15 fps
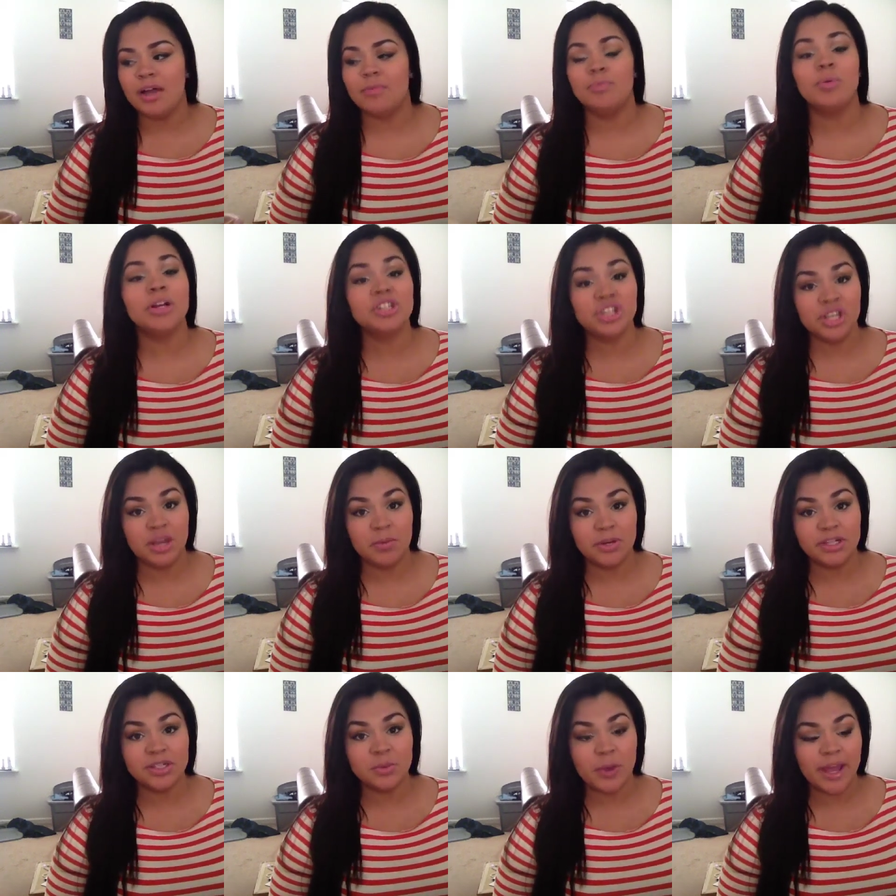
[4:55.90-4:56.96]
brushing it when
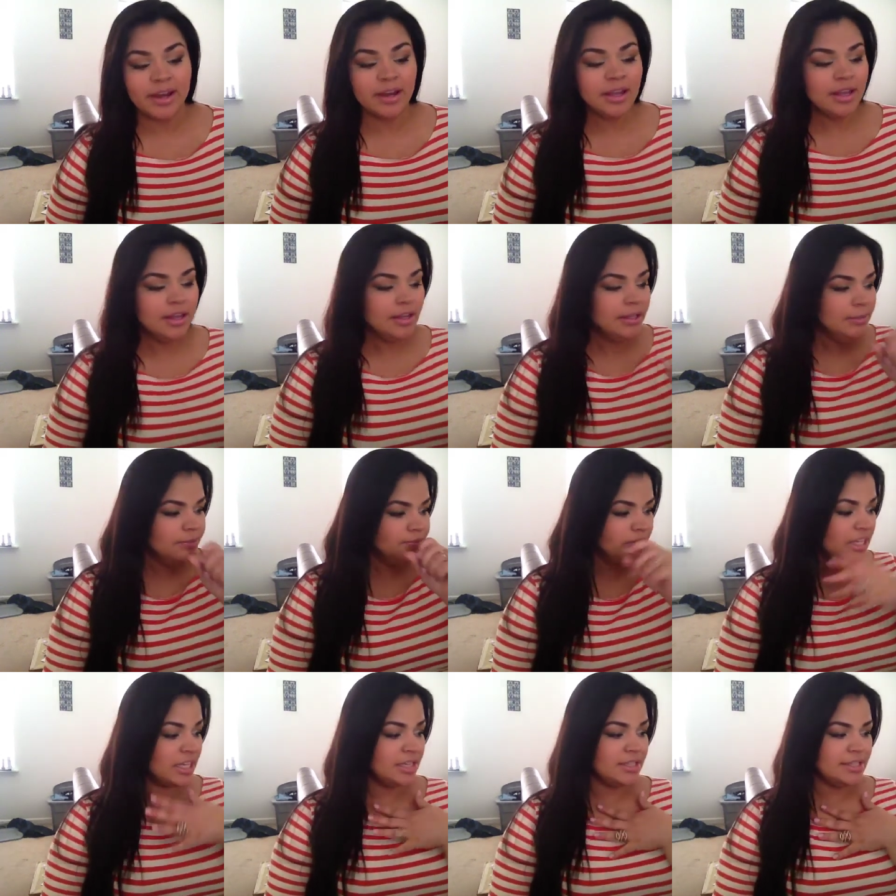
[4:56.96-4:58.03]
it's wet
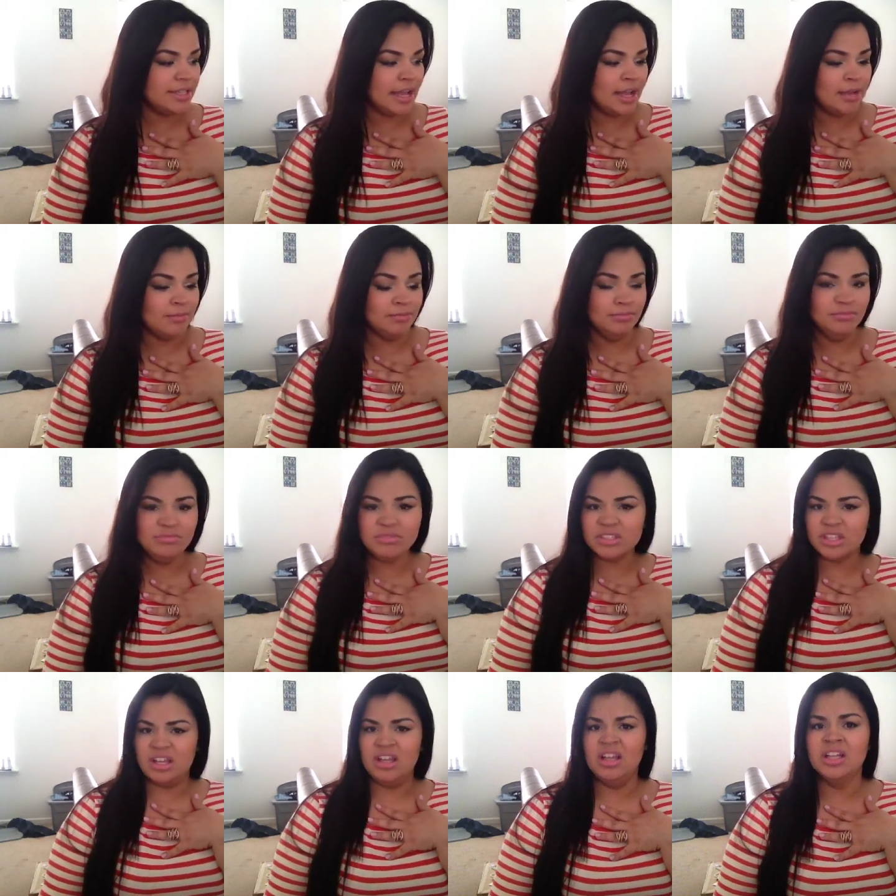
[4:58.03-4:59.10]
is,
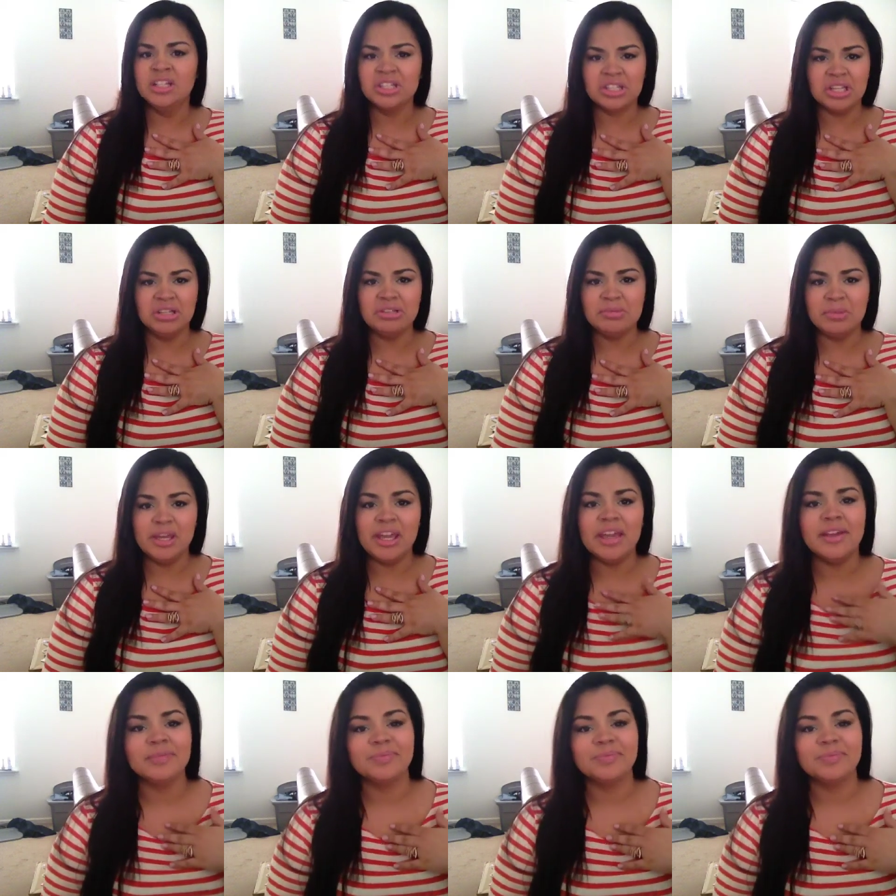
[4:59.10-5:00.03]
excuse me,